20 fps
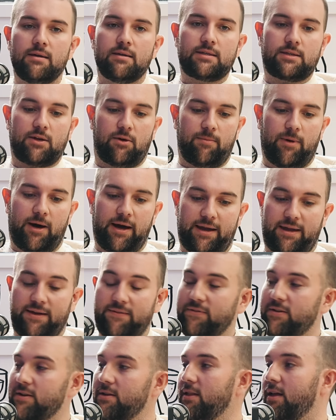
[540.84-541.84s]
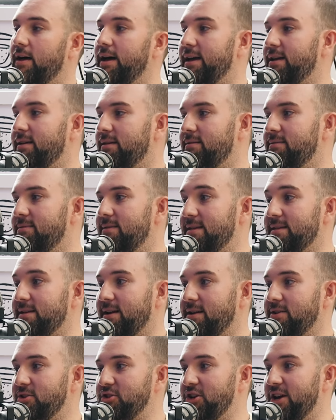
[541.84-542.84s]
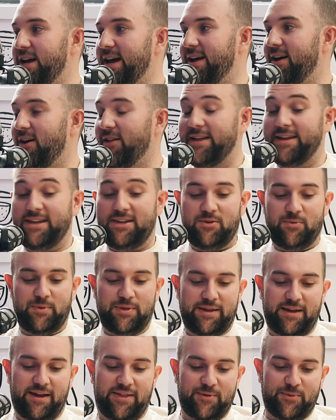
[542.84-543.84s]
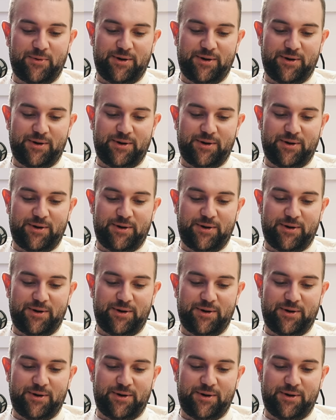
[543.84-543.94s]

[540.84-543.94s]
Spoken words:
So, Mike, if you like this kind of chat, I'll hit you with another